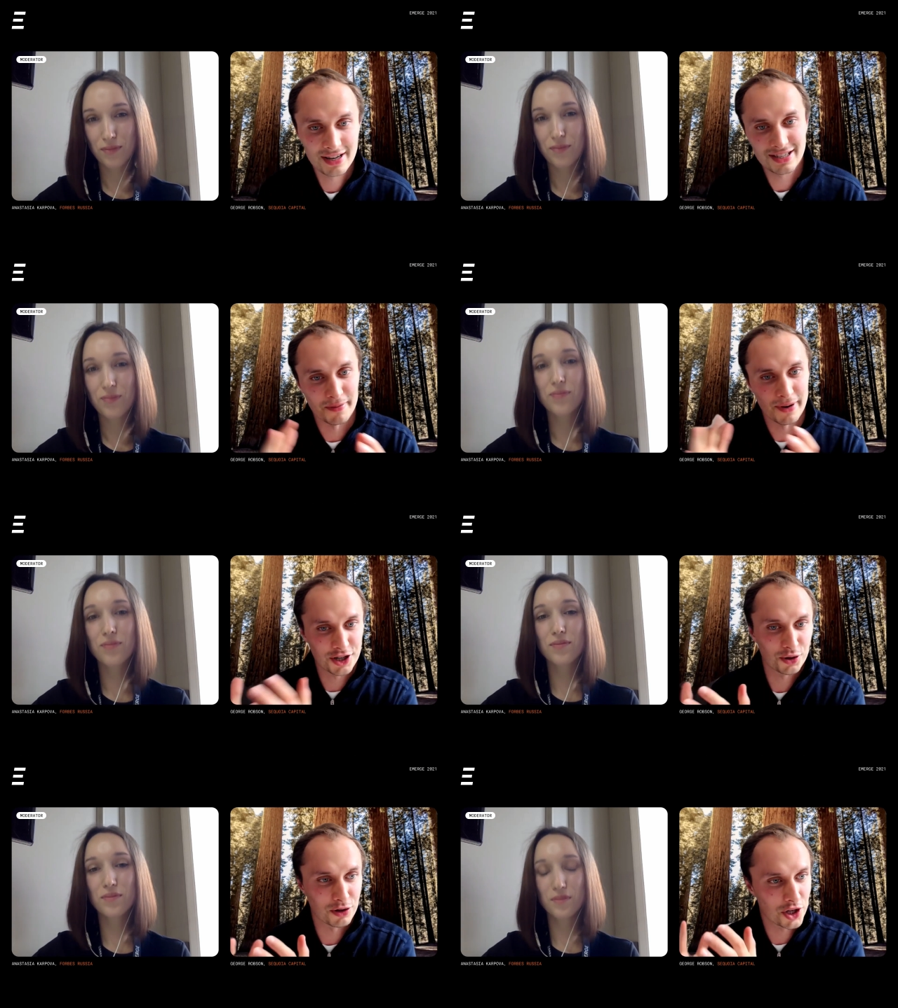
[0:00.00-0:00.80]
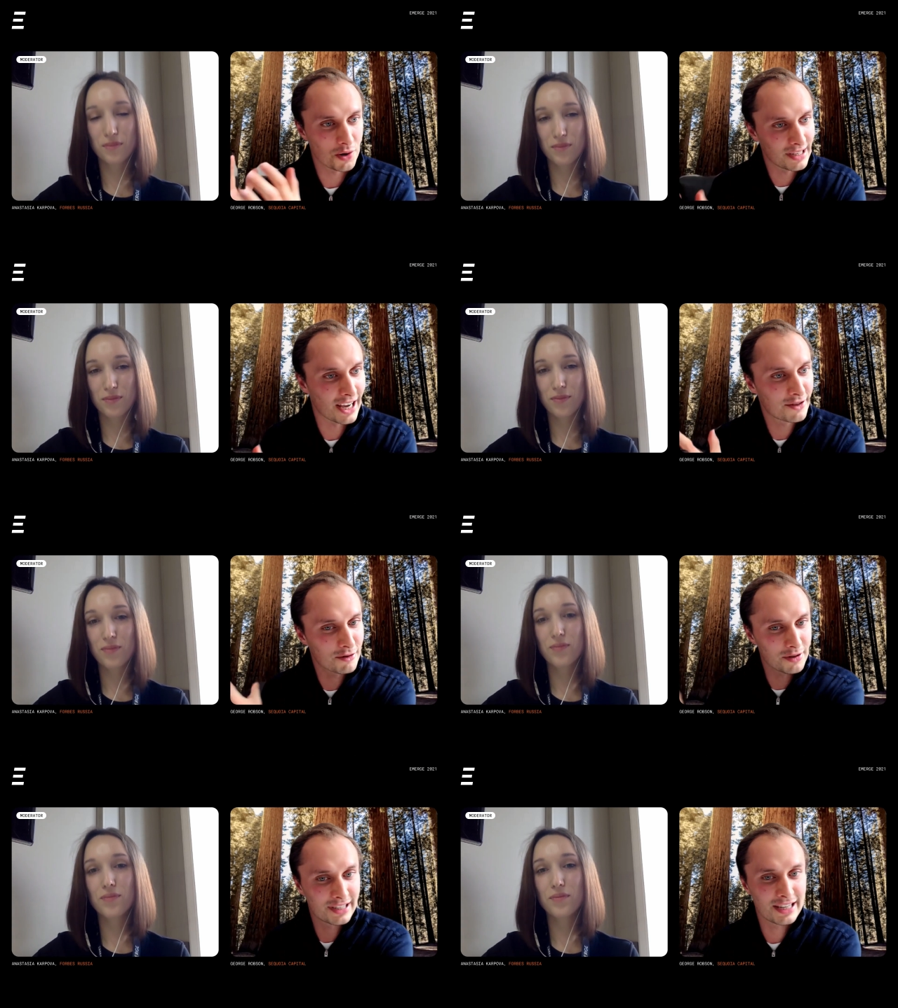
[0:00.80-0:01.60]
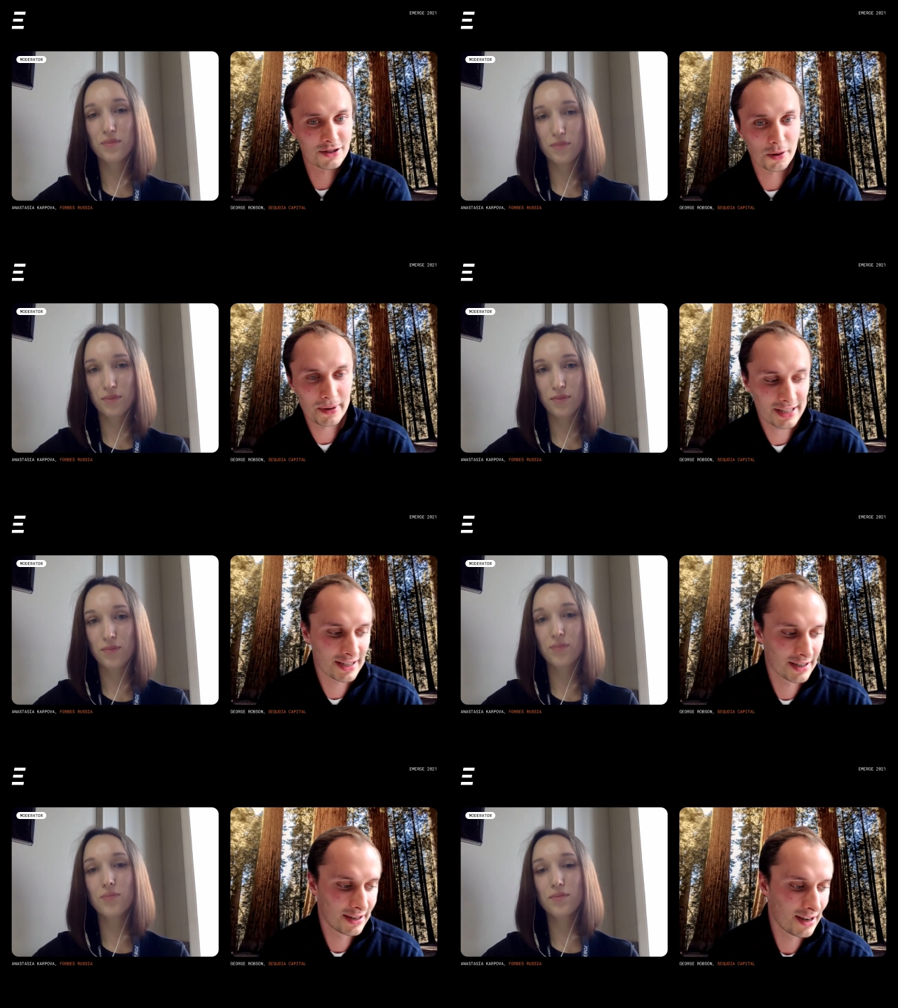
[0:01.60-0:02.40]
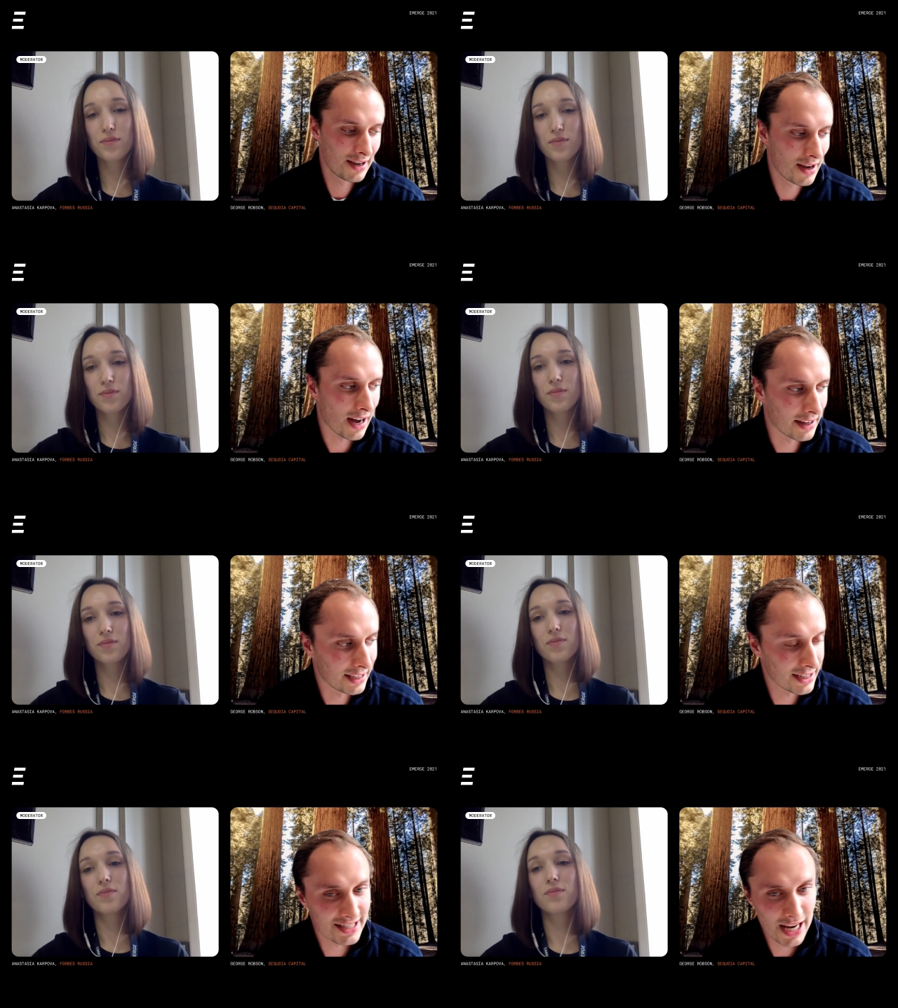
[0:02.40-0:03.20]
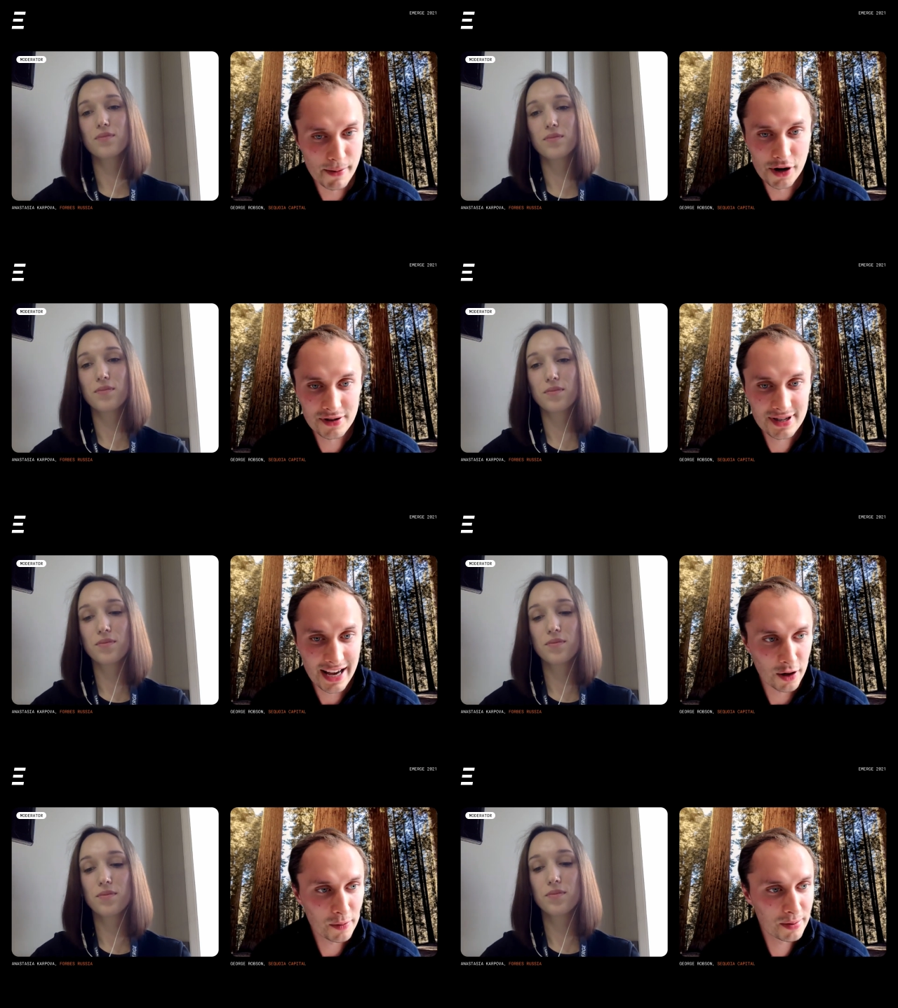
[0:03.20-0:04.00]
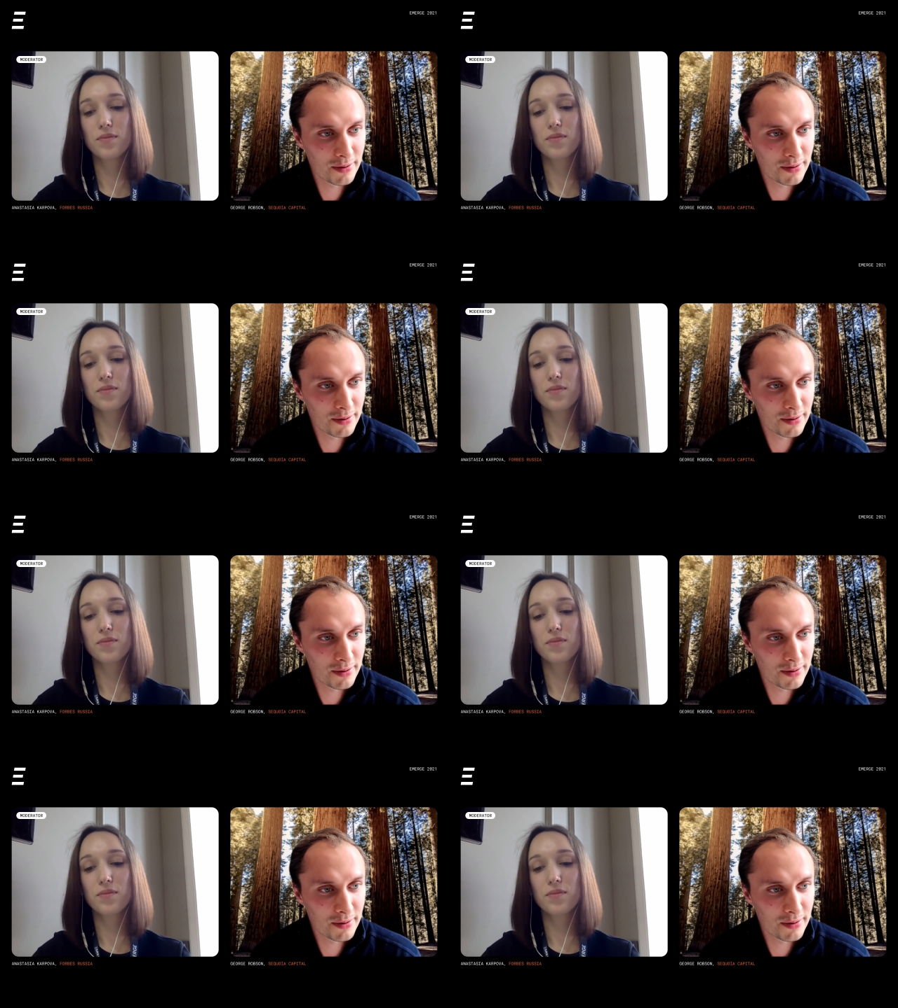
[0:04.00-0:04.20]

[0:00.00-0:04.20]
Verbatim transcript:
Speaker 1: to make sure that you can get through the key topics. I think demos help